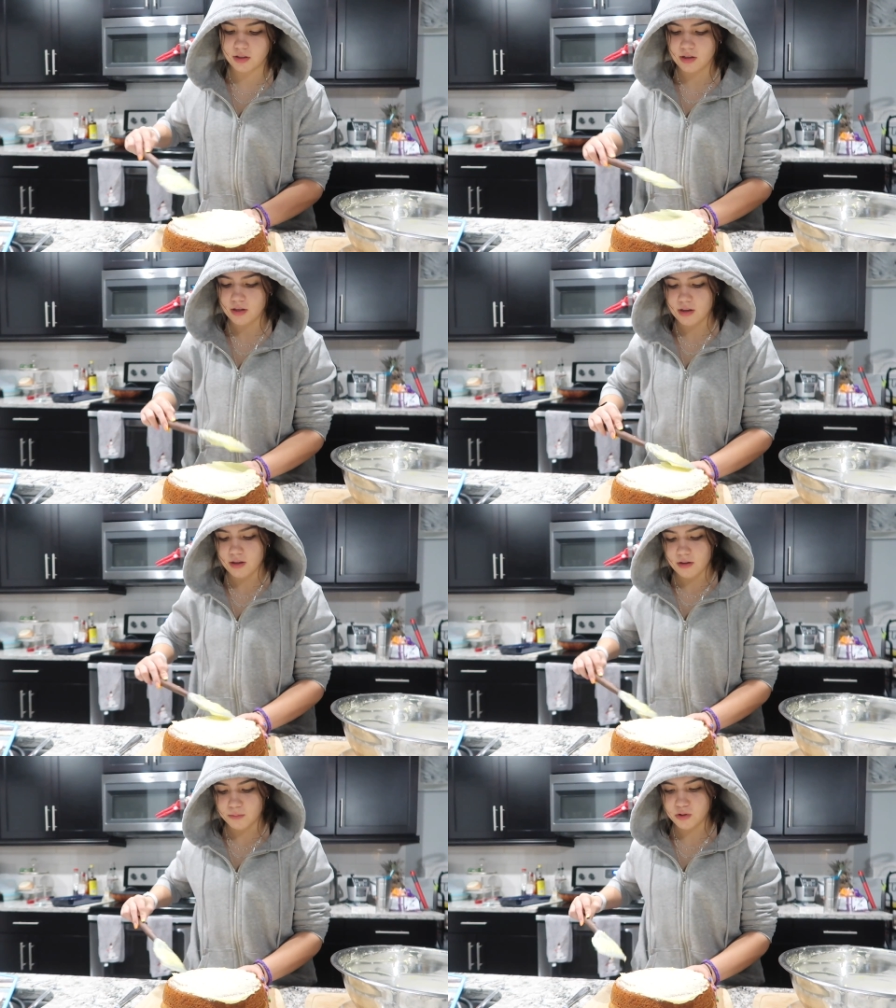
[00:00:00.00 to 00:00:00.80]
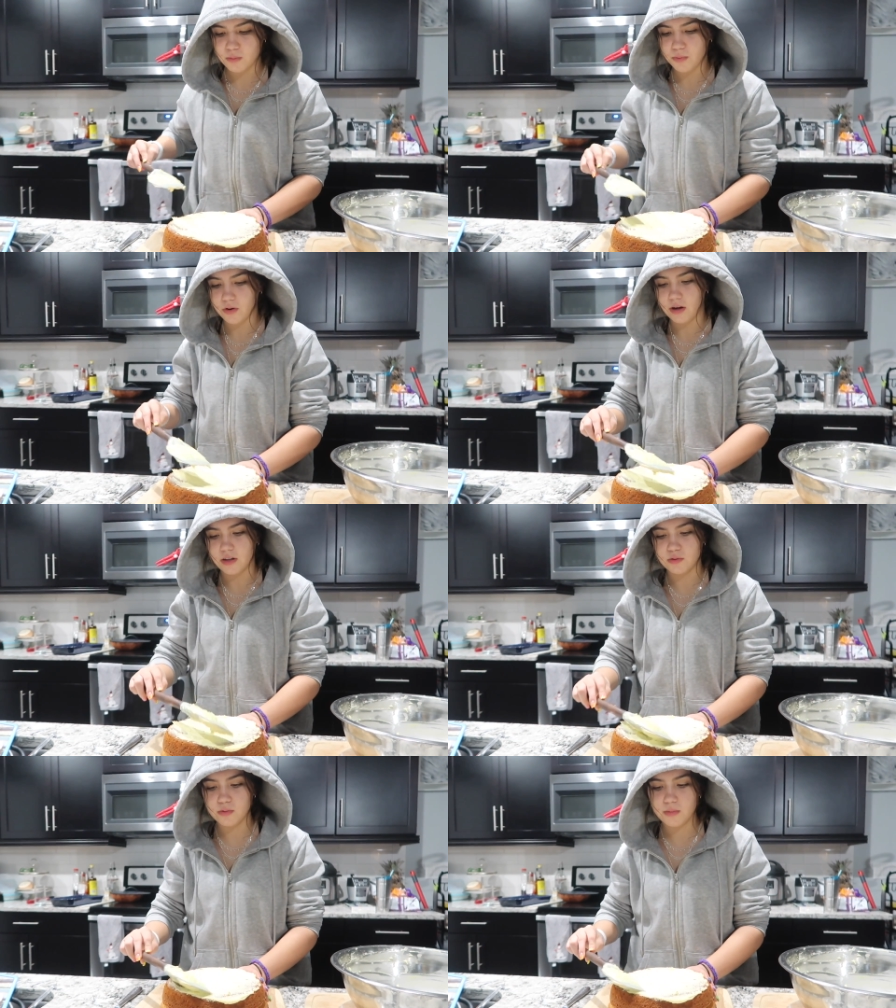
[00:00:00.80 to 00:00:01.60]
I'm
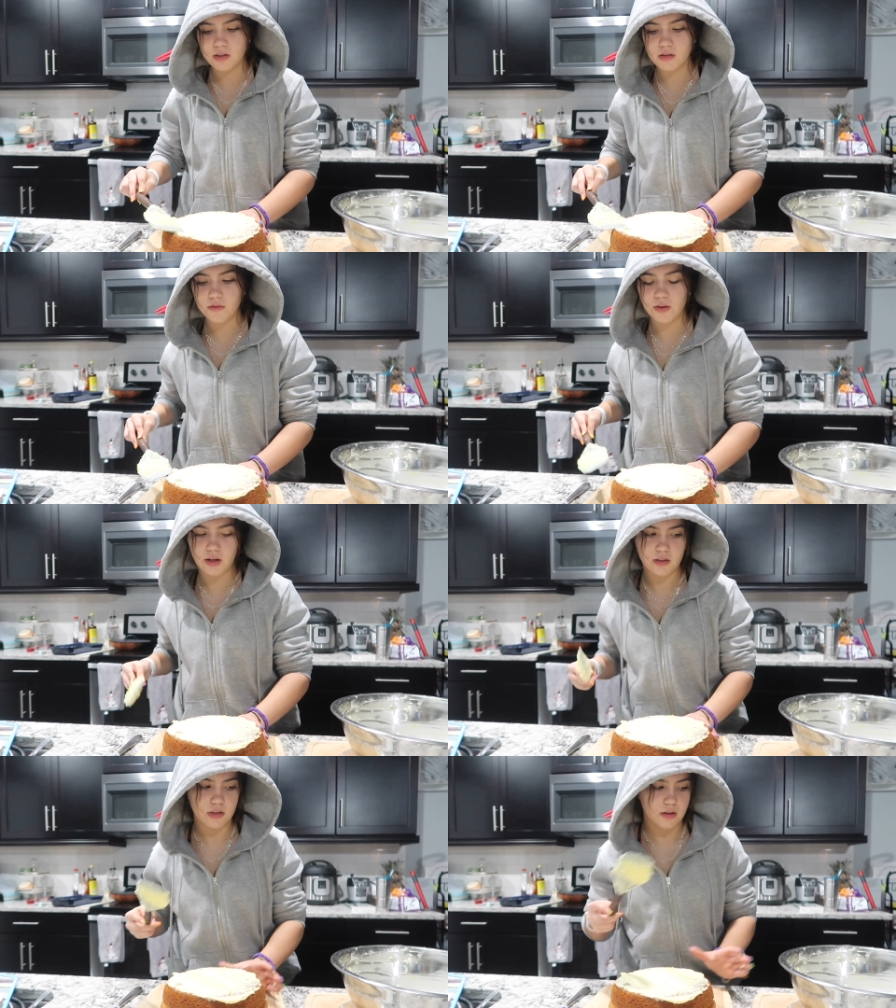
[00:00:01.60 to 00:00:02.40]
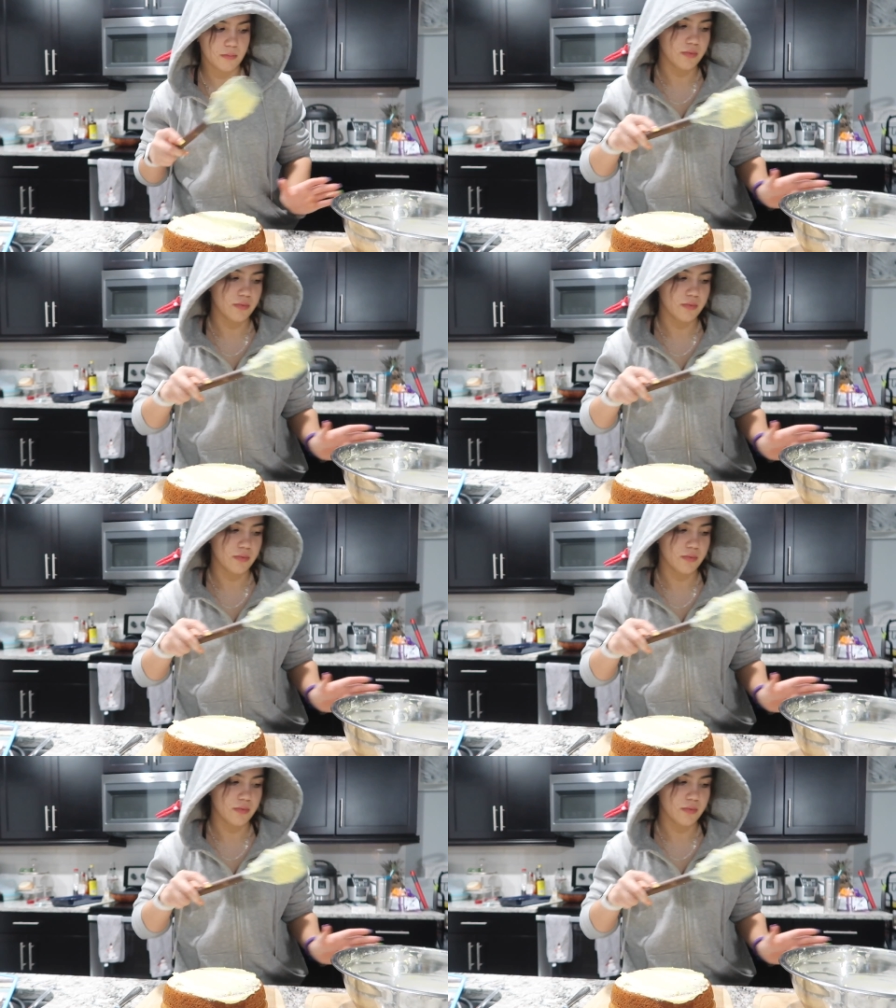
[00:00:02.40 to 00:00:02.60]
surprised with myself that I didn't